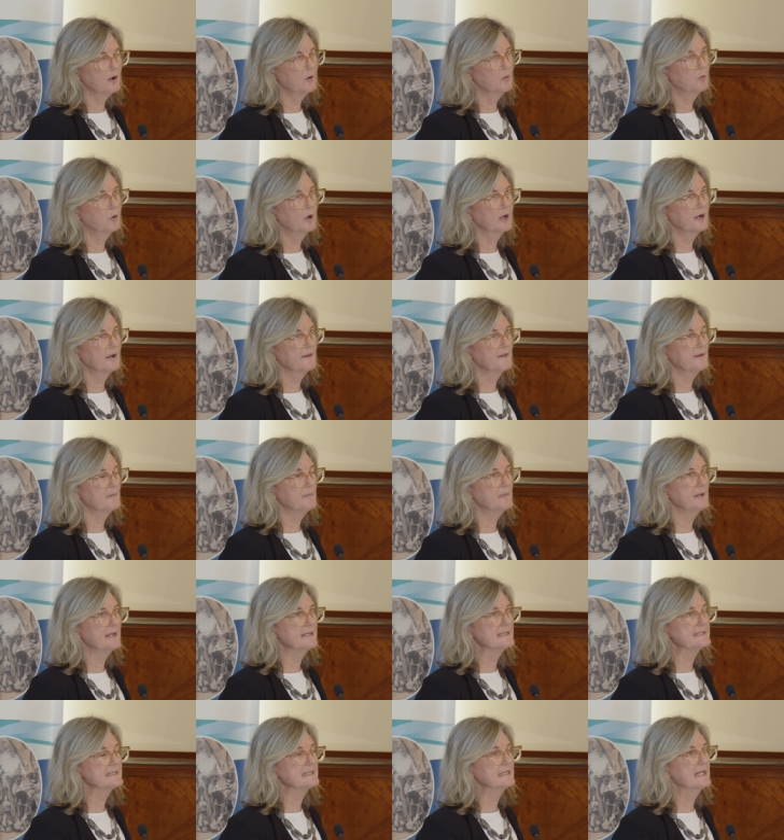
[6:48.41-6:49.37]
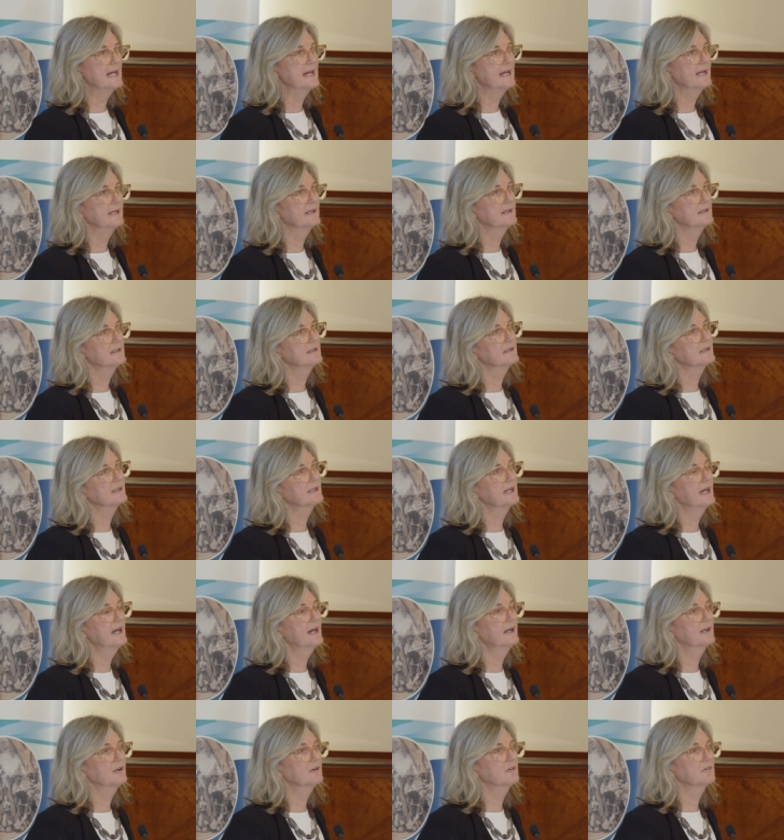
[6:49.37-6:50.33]
what are the best land
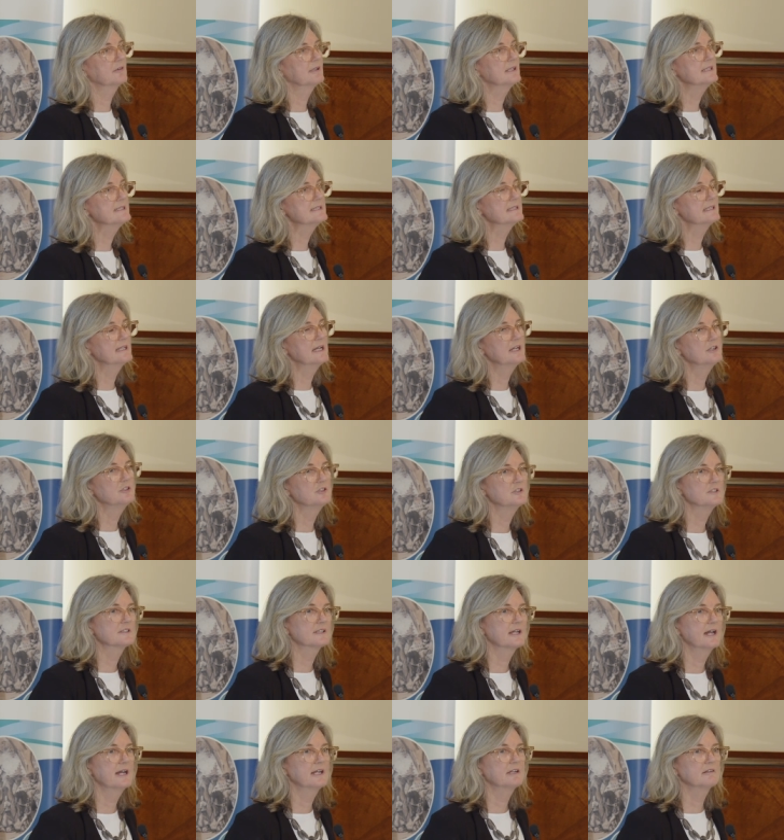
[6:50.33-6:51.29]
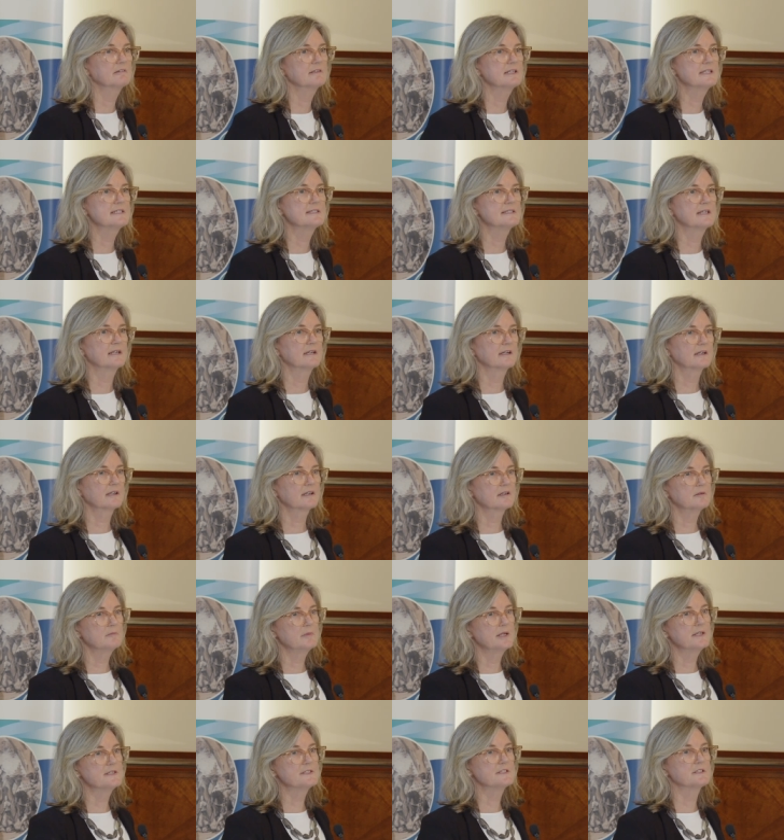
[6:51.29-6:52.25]
use categories that are
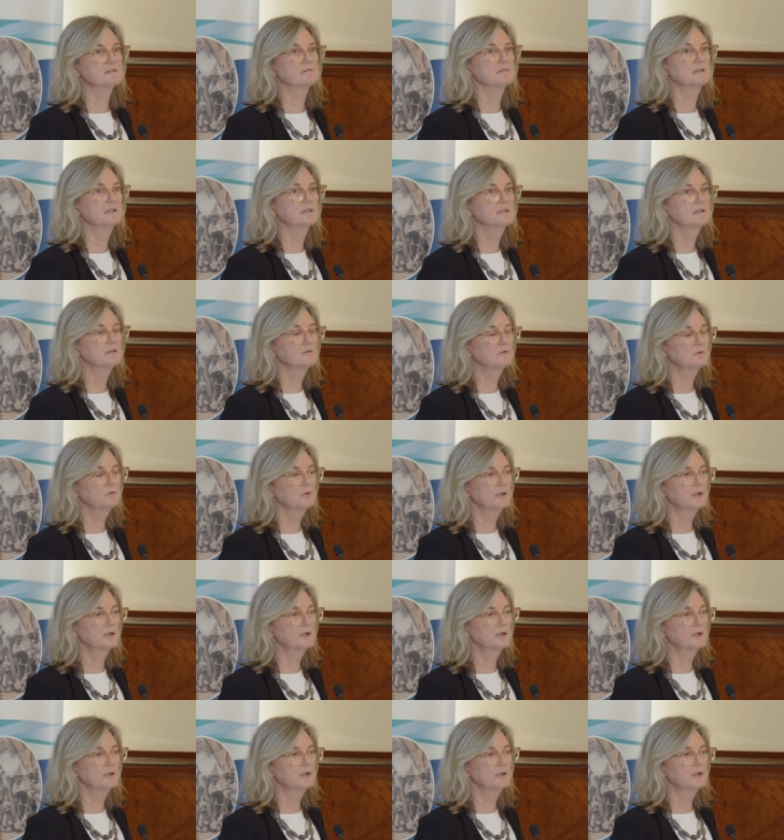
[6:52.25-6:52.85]
commensurate